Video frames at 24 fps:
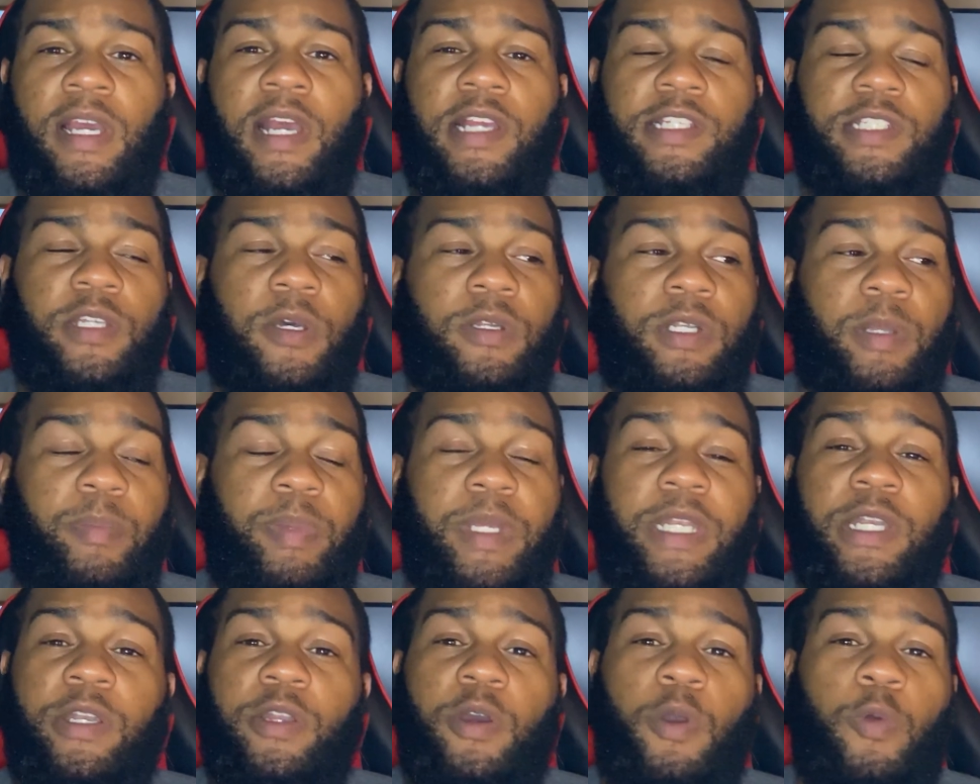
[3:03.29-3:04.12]
So
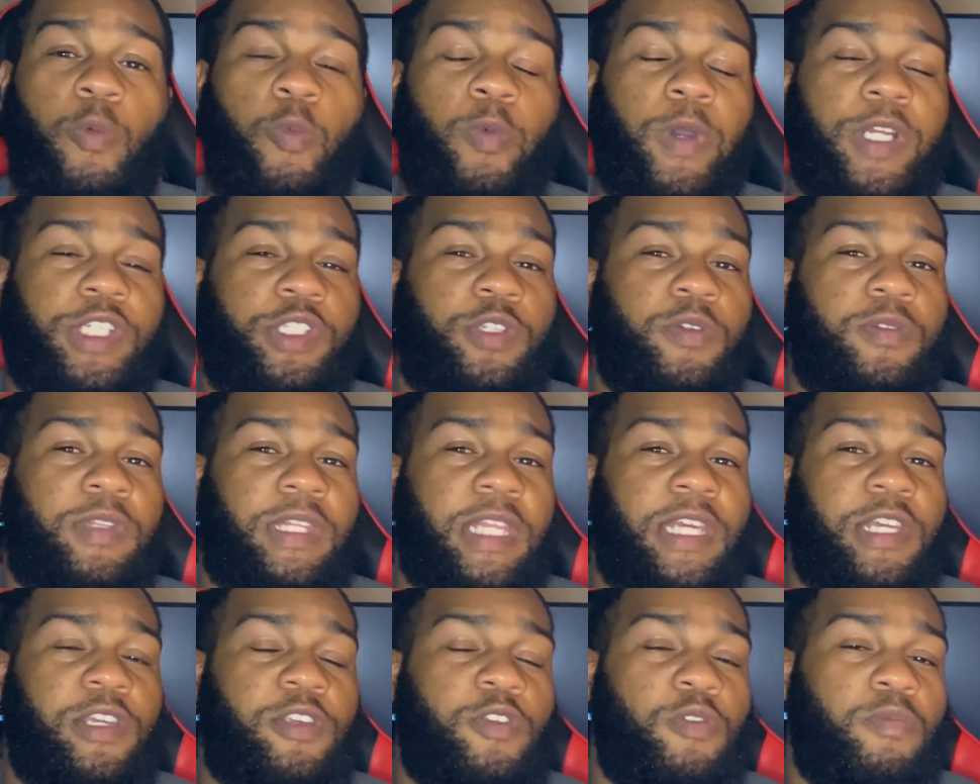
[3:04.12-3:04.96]
depending on what you
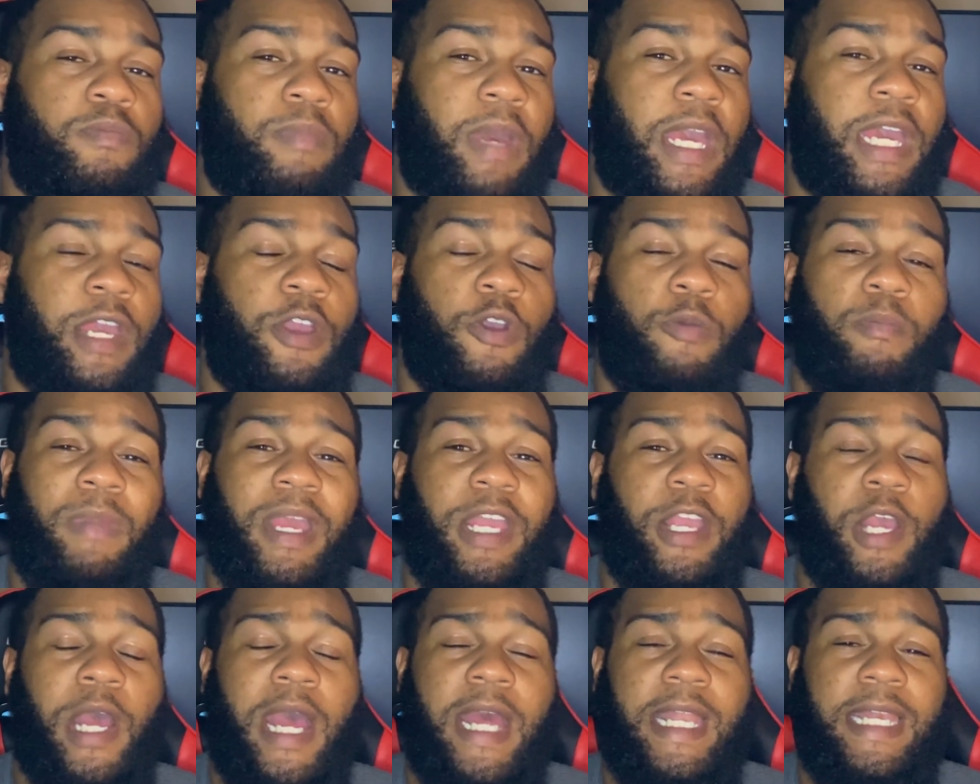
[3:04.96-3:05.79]
think you may or
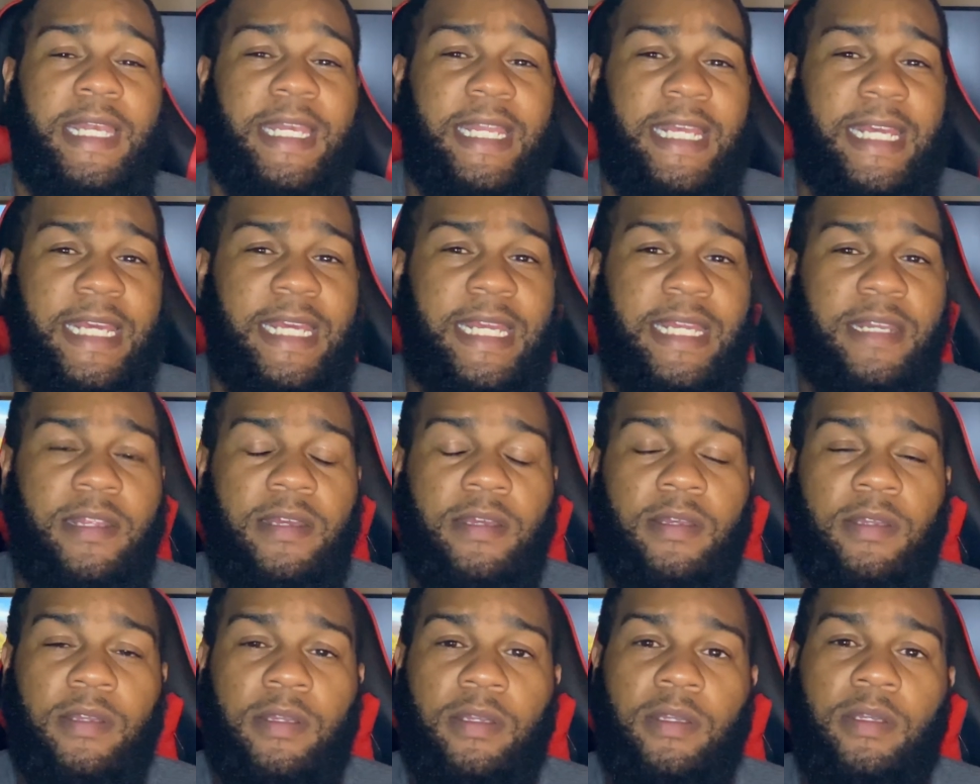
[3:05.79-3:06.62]
may not need,
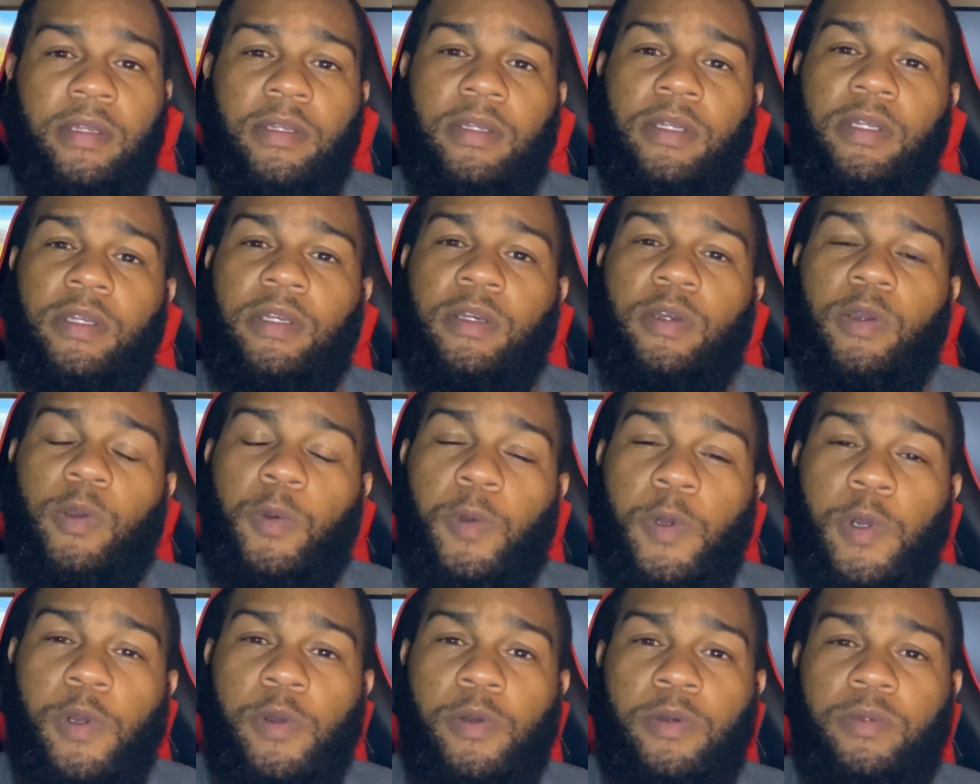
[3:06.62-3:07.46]

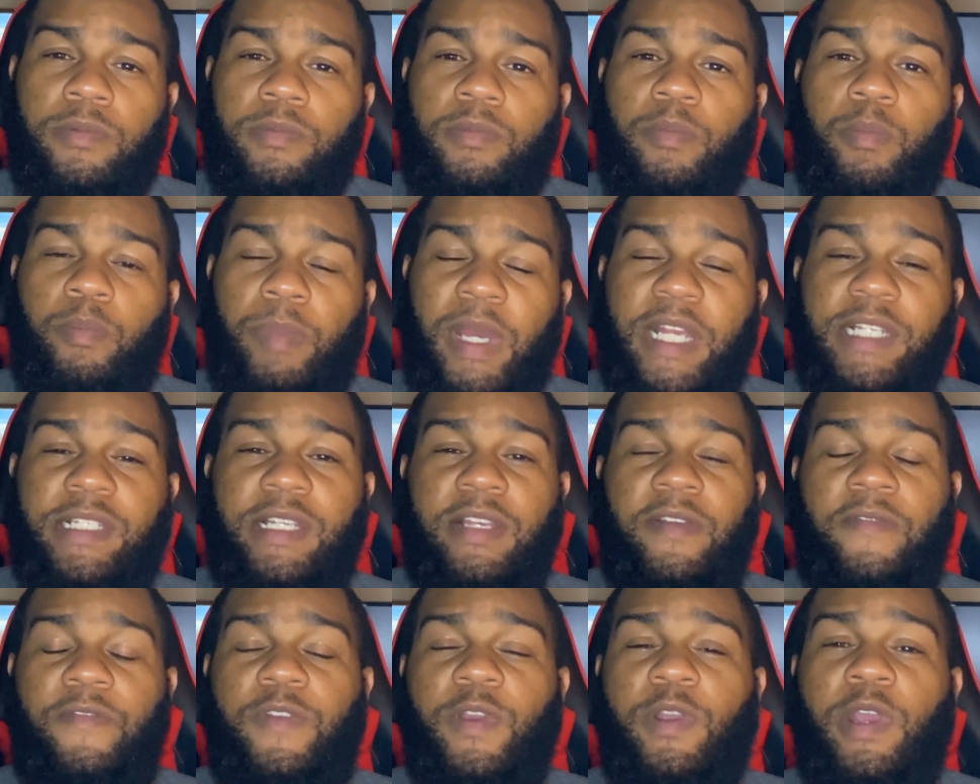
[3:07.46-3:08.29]
we'll
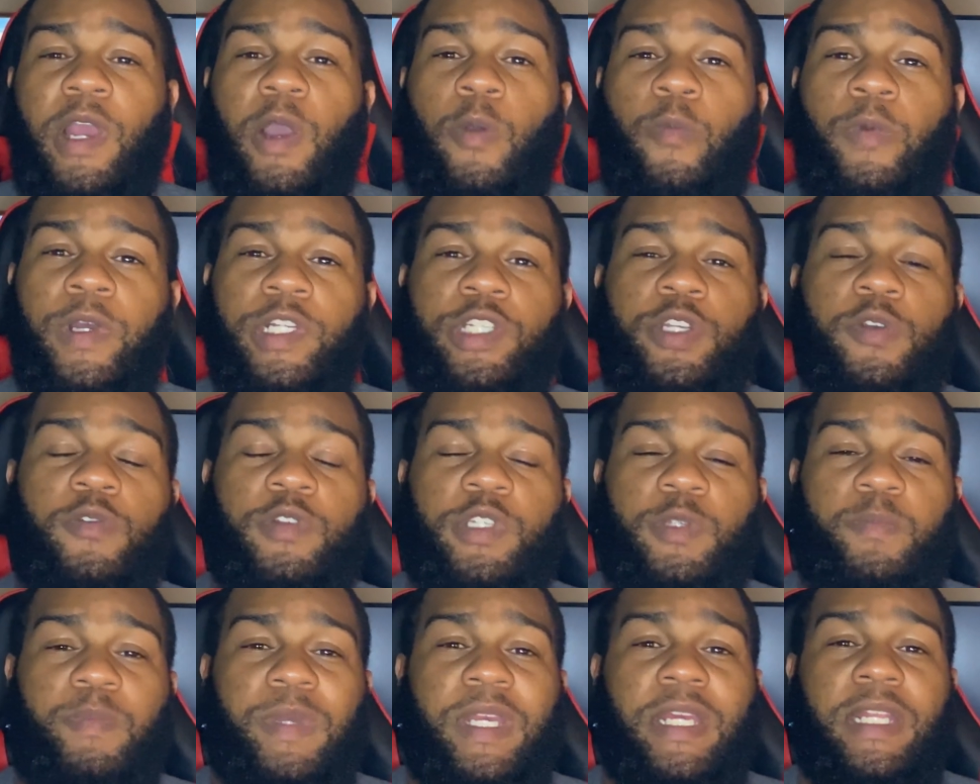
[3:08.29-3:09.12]
basically figure out what you would
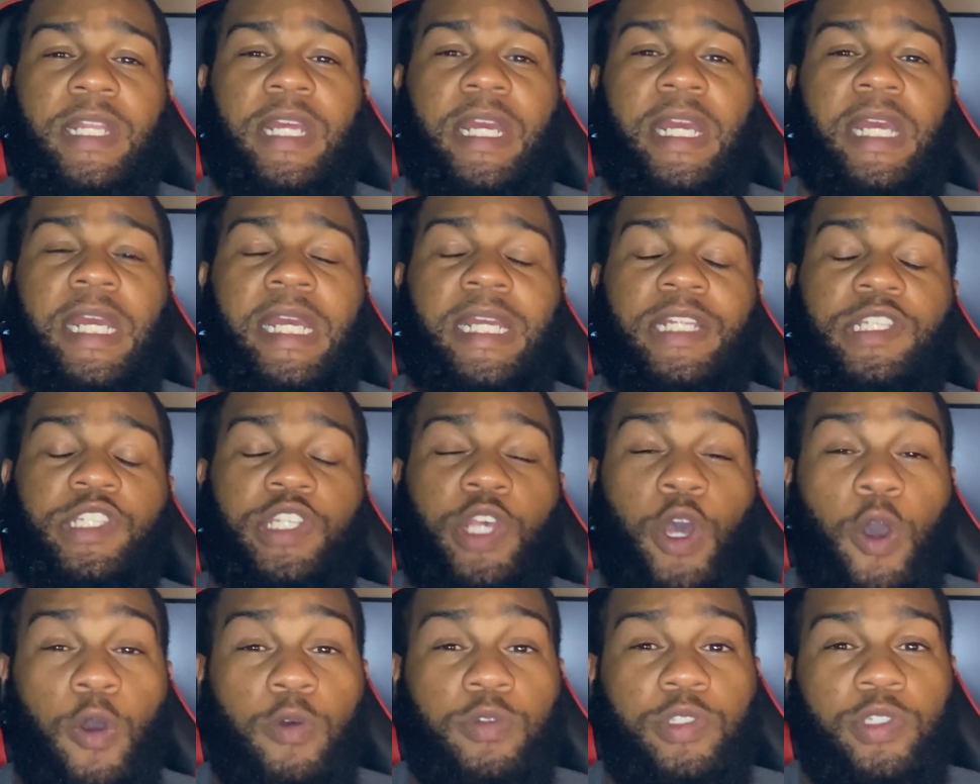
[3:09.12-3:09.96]
spend in
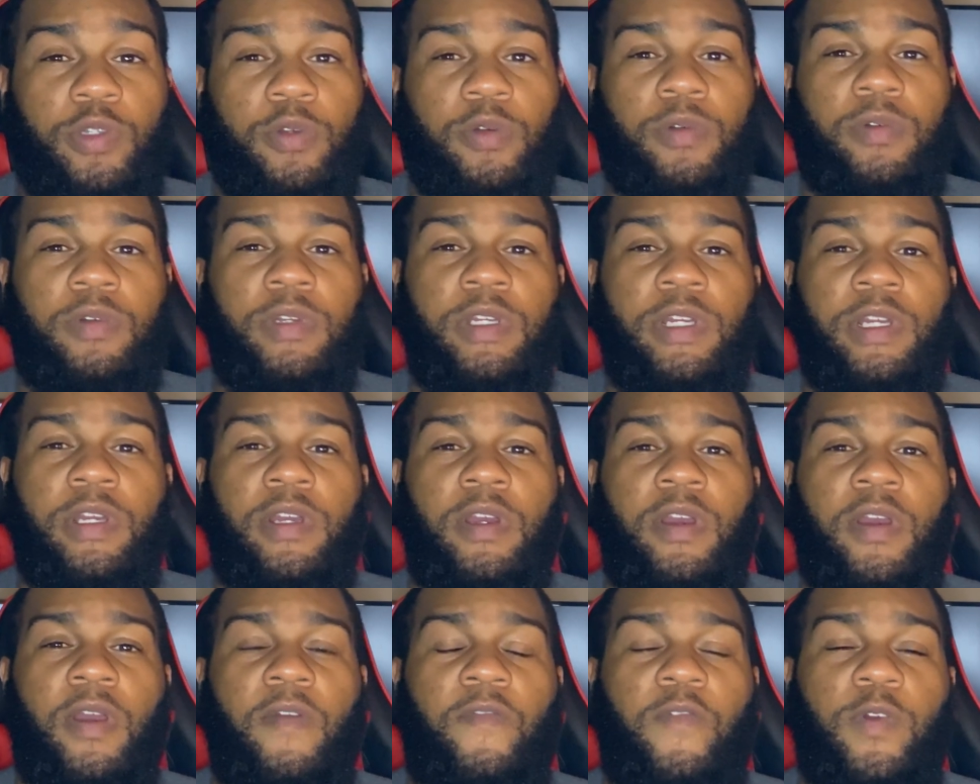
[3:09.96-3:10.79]
total
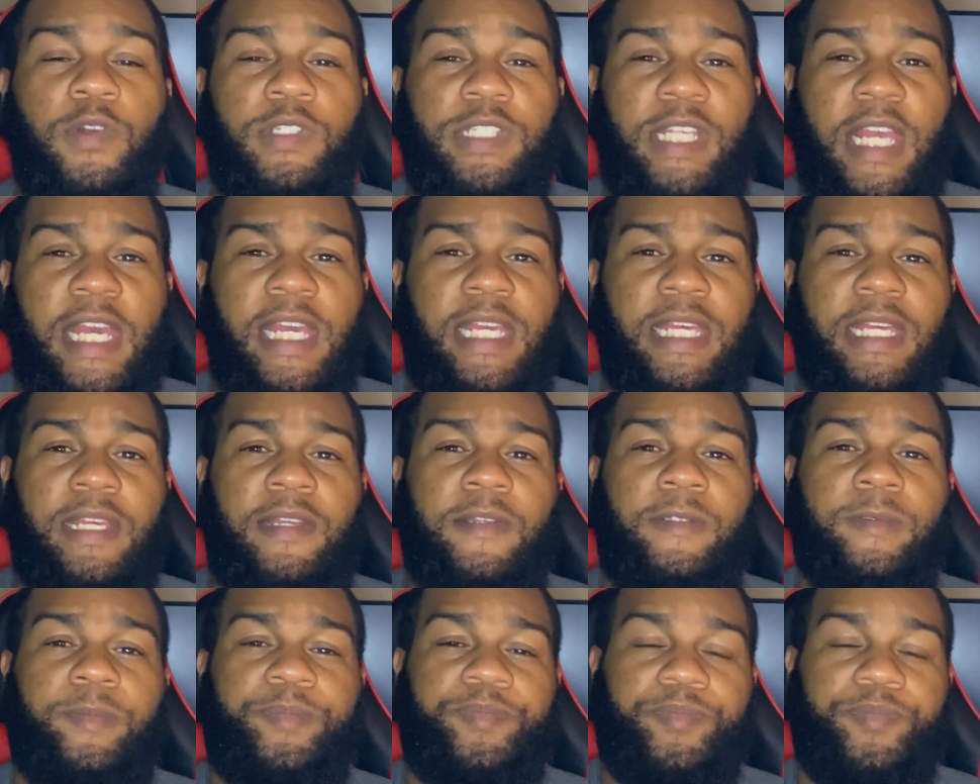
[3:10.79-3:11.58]
for taking